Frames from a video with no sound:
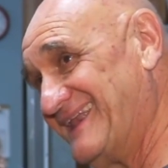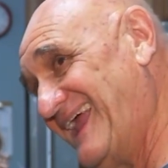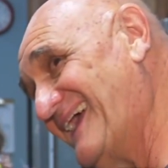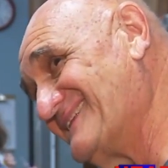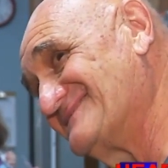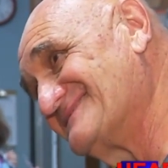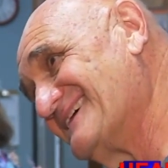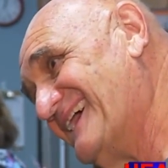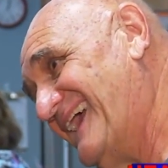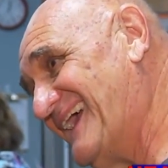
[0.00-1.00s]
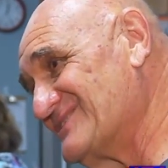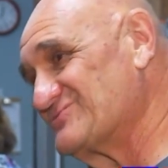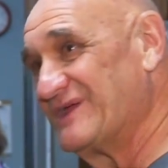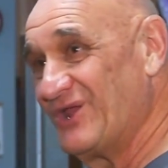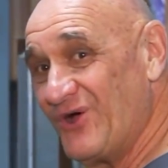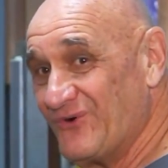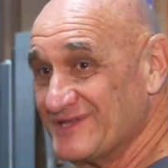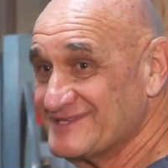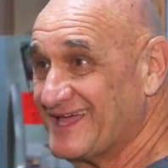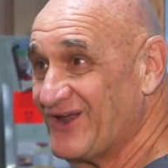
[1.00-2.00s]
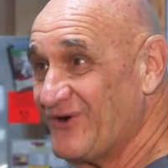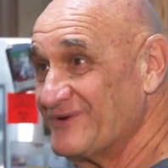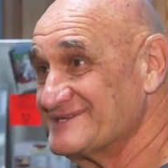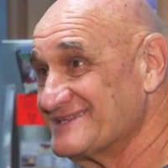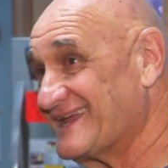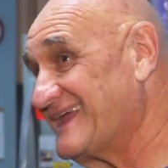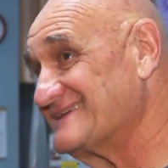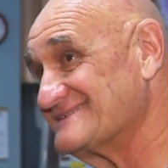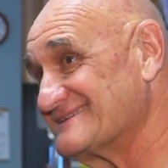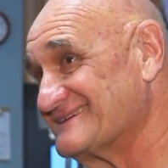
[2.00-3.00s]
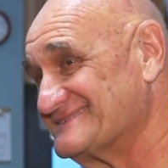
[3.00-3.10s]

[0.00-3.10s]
And that's, as we know, is not always the case.